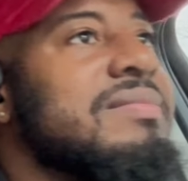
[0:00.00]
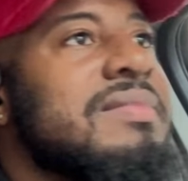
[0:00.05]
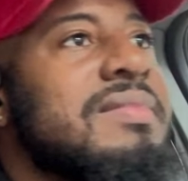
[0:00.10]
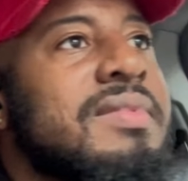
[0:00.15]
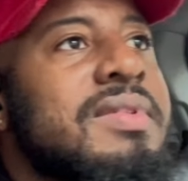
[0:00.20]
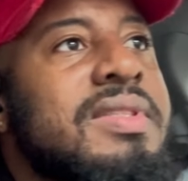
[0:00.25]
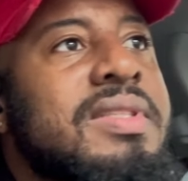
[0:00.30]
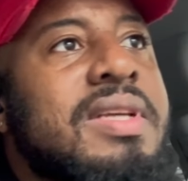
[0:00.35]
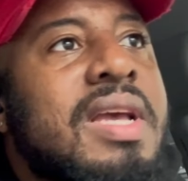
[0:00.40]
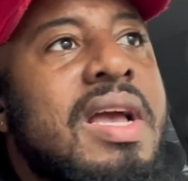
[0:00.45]

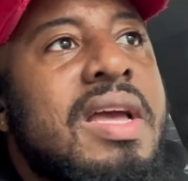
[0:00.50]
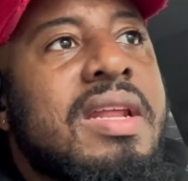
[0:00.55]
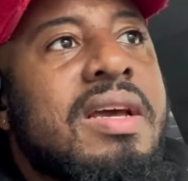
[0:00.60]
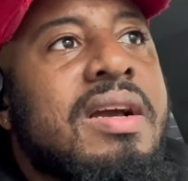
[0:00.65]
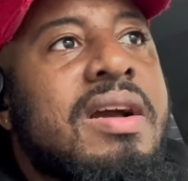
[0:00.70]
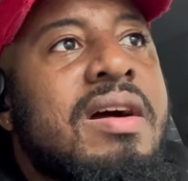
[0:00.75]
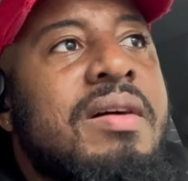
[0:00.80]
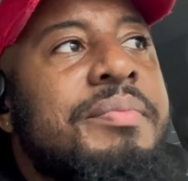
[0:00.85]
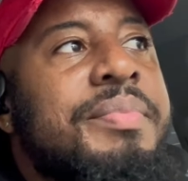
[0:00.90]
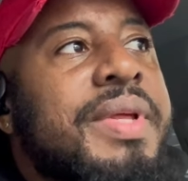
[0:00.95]
It's kind of
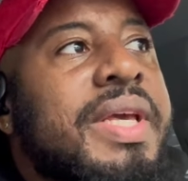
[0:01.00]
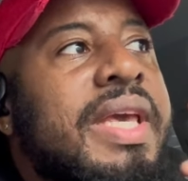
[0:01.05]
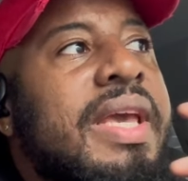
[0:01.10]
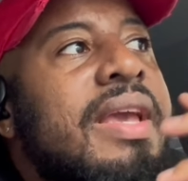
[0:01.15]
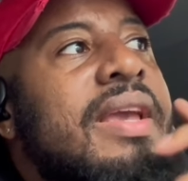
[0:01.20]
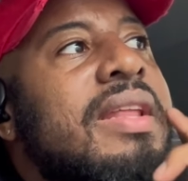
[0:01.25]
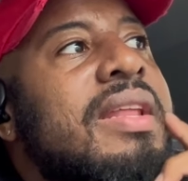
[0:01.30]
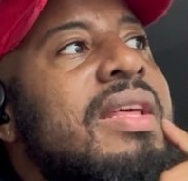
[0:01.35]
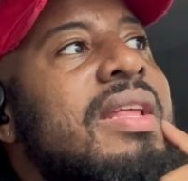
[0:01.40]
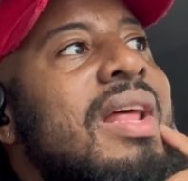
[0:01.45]

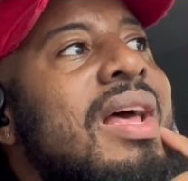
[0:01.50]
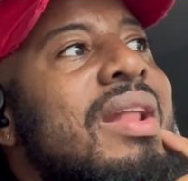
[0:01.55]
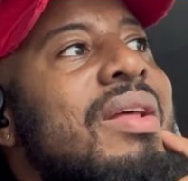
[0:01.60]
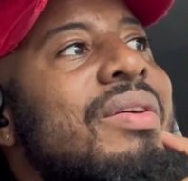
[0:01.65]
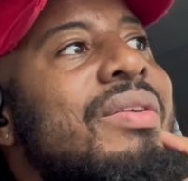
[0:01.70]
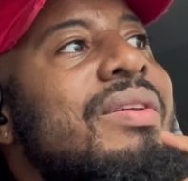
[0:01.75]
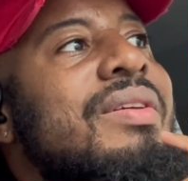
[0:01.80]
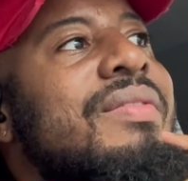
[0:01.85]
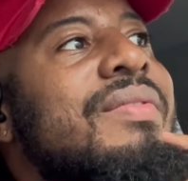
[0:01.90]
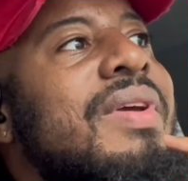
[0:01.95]
complicated. I
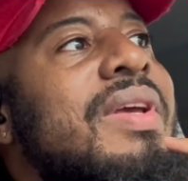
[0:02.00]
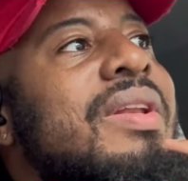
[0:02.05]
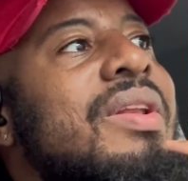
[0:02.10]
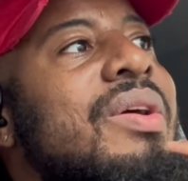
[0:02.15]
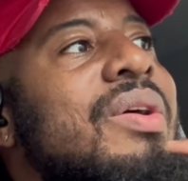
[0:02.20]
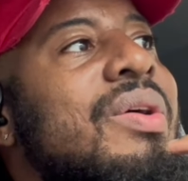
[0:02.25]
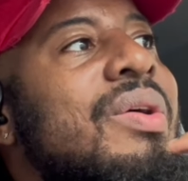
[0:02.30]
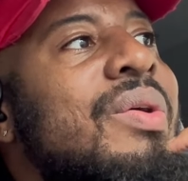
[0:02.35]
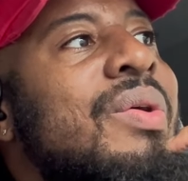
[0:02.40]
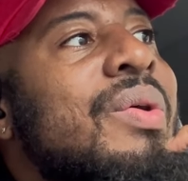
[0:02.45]
don't even
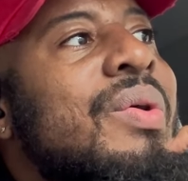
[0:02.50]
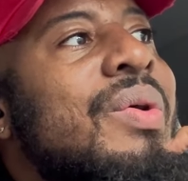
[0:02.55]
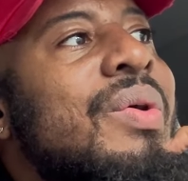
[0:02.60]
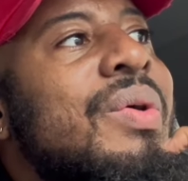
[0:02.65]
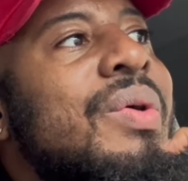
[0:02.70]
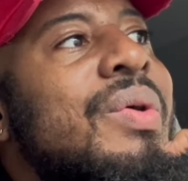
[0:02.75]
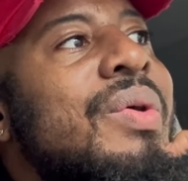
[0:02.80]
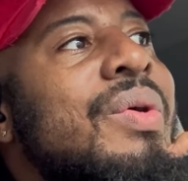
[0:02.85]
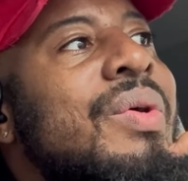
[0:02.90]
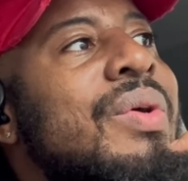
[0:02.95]
know
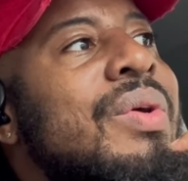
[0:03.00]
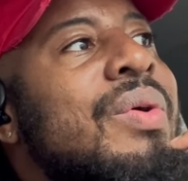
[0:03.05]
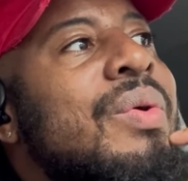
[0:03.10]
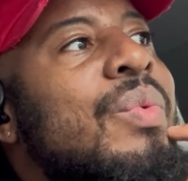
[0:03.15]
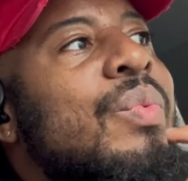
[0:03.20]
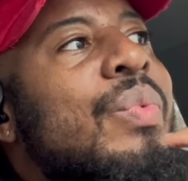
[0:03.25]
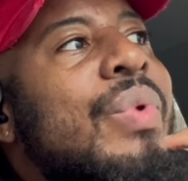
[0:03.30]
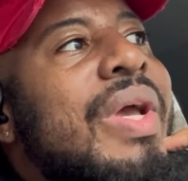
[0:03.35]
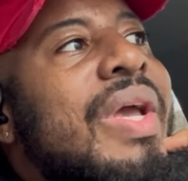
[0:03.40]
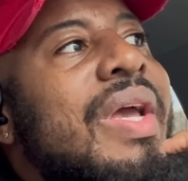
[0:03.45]

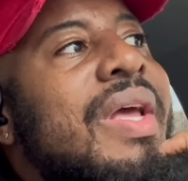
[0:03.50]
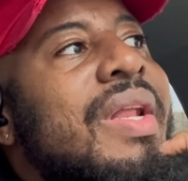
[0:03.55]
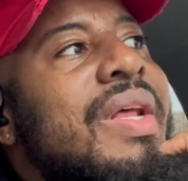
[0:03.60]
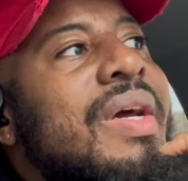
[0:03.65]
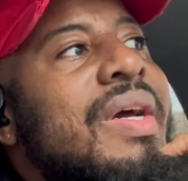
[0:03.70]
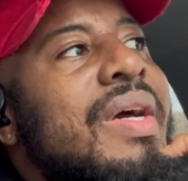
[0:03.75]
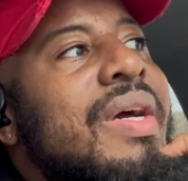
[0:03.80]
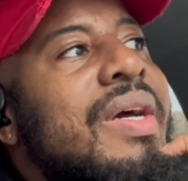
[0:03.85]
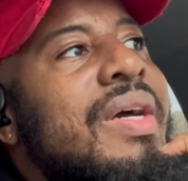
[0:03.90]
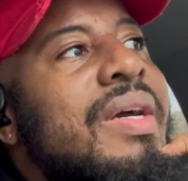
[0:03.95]
where
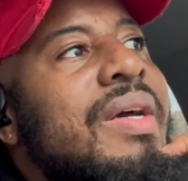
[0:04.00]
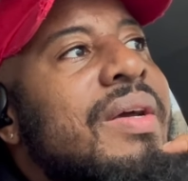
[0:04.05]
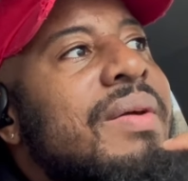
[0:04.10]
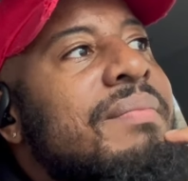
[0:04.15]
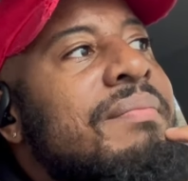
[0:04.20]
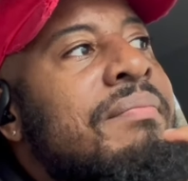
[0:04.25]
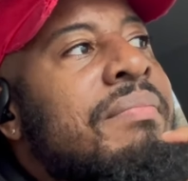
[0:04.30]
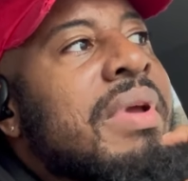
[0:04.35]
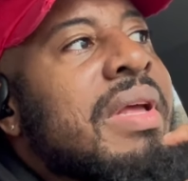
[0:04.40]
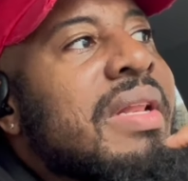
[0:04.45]

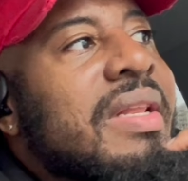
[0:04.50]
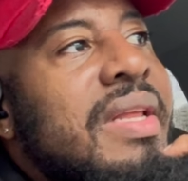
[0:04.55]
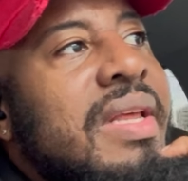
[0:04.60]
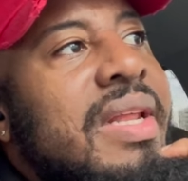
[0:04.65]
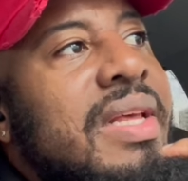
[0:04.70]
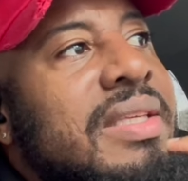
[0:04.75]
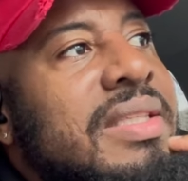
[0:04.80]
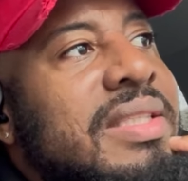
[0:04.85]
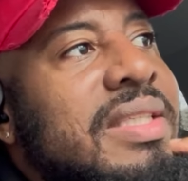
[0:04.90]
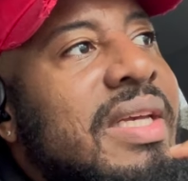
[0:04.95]
the building
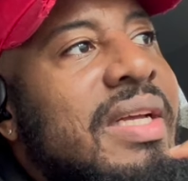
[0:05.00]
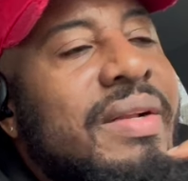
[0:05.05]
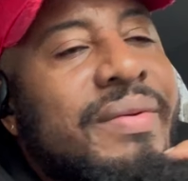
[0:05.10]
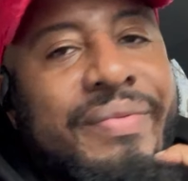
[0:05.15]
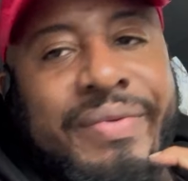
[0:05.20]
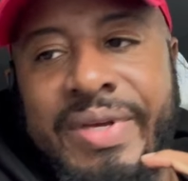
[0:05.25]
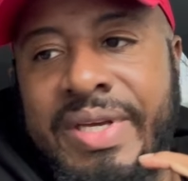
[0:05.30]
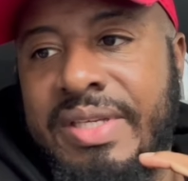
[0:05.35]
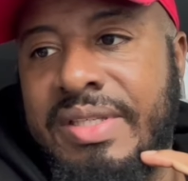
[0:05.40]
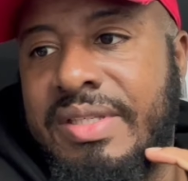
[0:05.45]

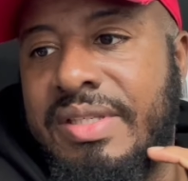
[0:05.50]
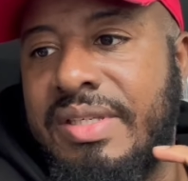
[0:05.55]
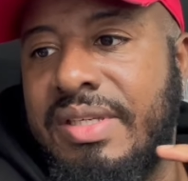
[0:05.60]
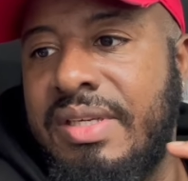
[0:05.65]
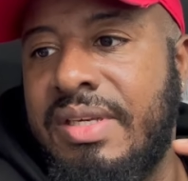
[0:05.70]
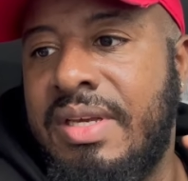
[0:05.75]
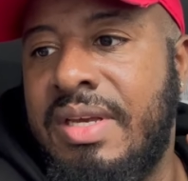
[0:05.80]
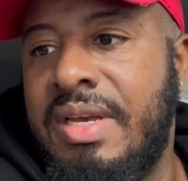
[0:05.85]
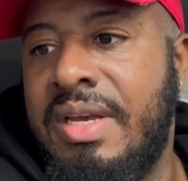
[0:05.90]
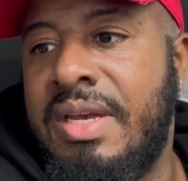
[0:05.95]
itself is.
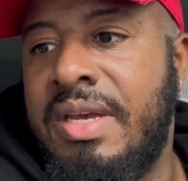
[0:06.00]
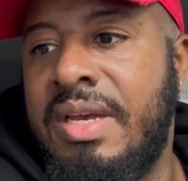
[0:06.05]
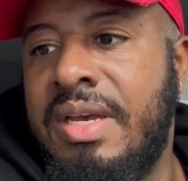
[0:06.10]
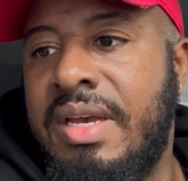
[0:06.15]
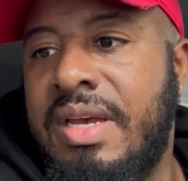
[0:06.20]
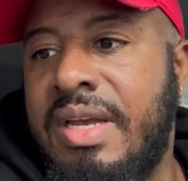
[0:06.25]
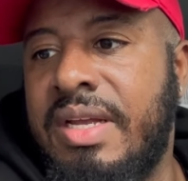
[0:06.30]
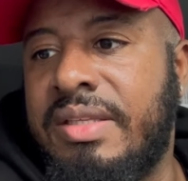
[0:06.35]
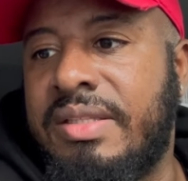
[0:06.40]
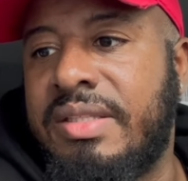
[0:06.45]

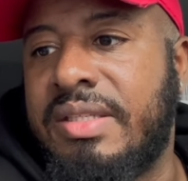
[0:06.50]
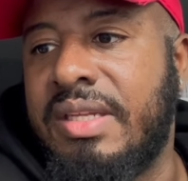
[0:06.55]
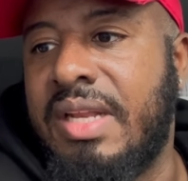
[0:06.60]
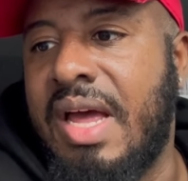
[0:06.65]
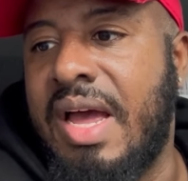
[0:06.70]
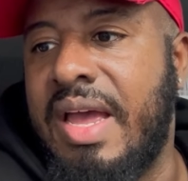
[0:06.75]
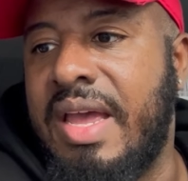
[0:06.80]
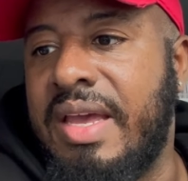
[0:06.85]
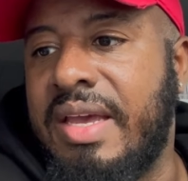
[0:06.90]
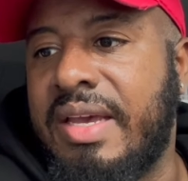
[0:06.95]
It's
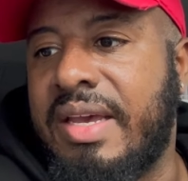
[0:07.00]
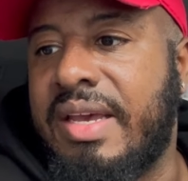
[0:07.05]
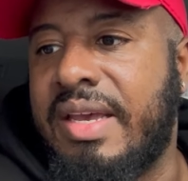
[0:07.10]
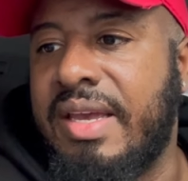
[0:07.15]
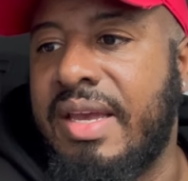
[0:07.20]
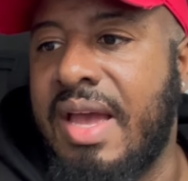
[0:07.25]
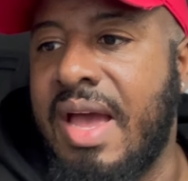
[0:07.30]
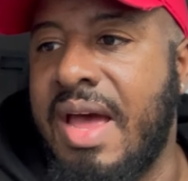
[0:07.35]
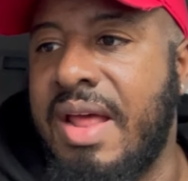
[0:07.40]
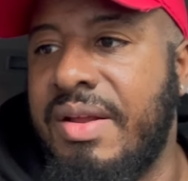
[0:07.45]

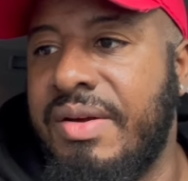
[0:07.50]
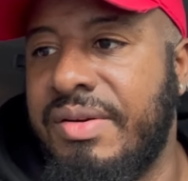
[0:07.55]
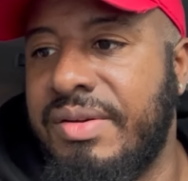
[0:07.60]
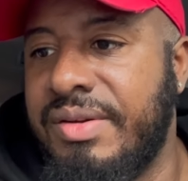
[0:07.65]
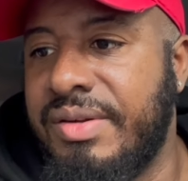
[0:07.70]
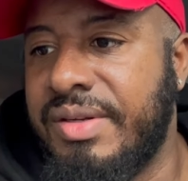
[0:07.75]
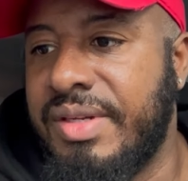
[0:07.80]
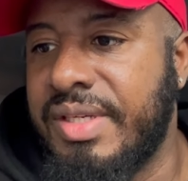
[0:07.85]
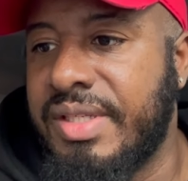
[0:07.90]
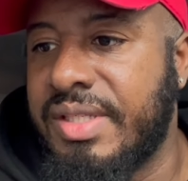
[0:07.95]
like, I don't
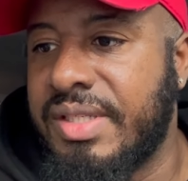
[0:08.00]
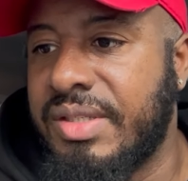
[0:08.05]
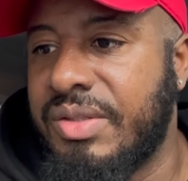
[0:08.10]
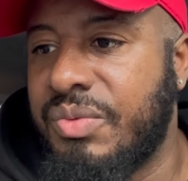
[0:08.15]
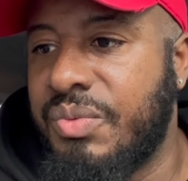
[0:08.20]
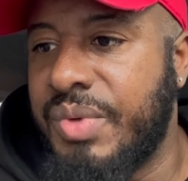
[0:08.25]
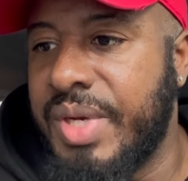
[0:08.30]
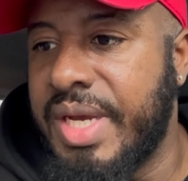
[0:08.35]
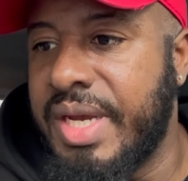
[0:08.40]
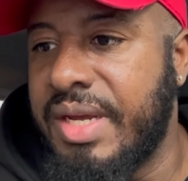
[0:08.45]
know, this is
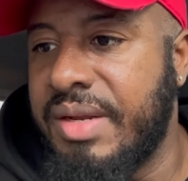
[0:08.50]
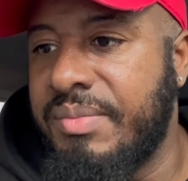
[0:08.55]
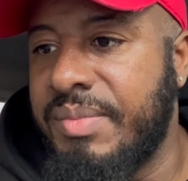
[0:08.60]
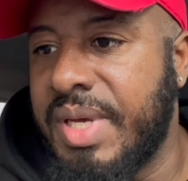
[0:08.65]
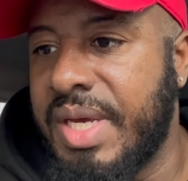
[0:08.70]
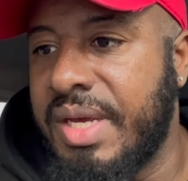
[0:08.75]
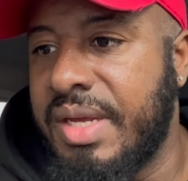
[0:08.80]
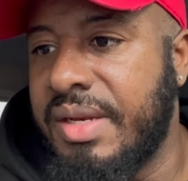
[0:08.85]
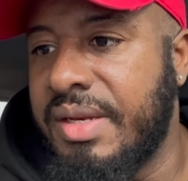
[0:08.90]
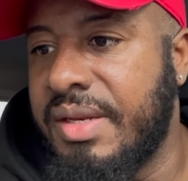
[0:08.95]
weird,
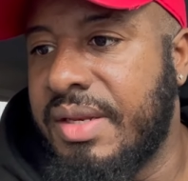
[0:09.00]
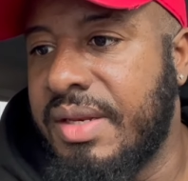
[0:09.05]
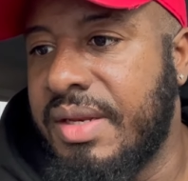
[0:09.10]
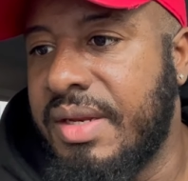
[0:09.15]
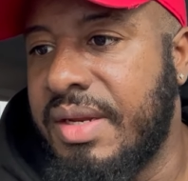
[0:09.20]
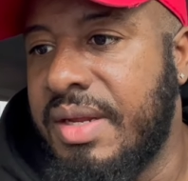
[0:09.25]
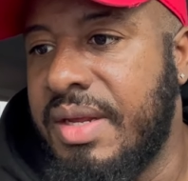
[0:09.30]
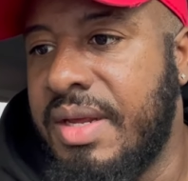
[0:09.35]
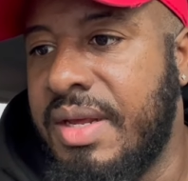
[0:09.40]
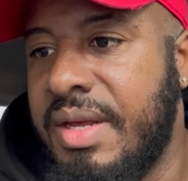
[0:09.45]
man.
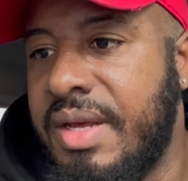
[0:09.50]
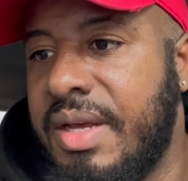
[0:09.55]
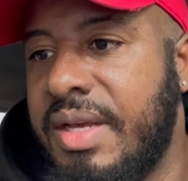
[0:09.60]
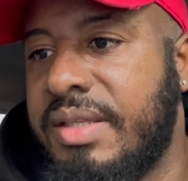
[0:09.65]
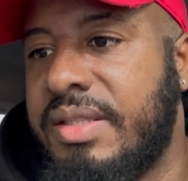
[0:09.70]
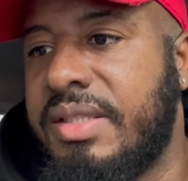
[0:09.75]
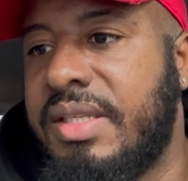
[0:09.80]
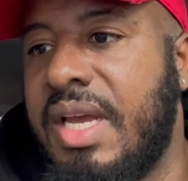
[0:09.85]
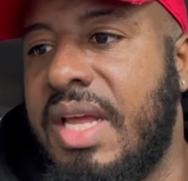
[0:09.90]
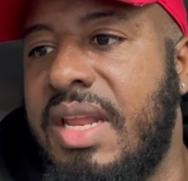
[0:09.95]

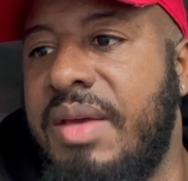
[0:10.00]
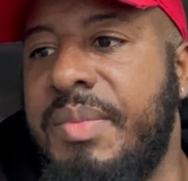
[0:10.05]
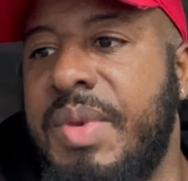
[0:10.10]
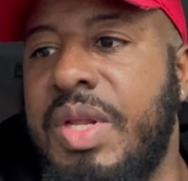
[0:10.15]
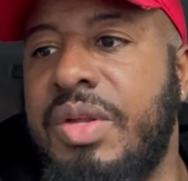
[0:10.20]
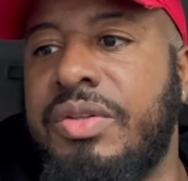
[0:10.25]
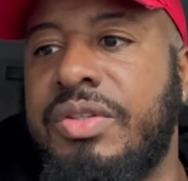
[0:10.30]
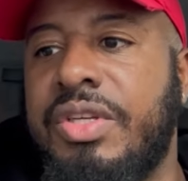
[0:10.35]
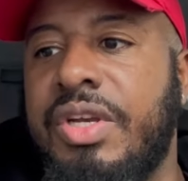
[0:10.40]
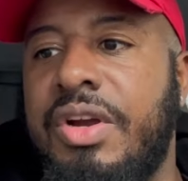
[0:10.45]
It's telling me
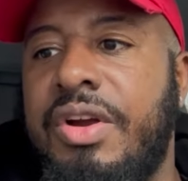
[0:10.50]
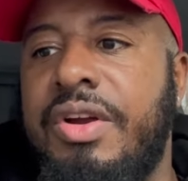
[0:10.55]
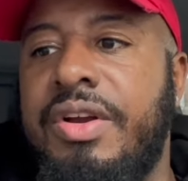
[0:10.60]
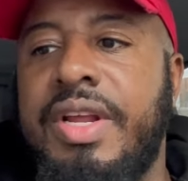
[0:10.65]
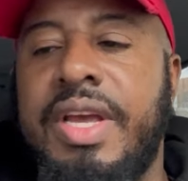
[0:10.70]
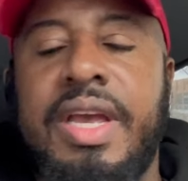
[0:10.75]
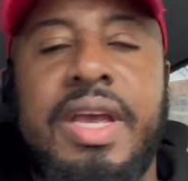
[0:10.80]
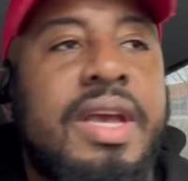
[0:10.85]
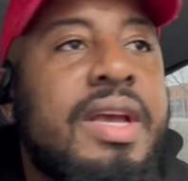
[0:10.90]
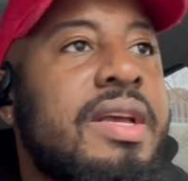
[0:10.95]
to turn
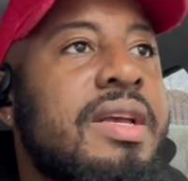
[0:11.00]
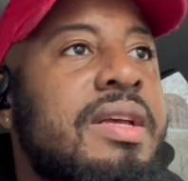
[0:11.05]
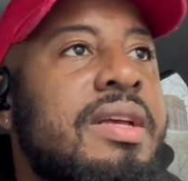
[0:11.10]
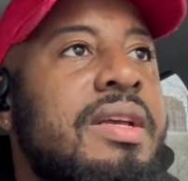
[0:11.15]
here.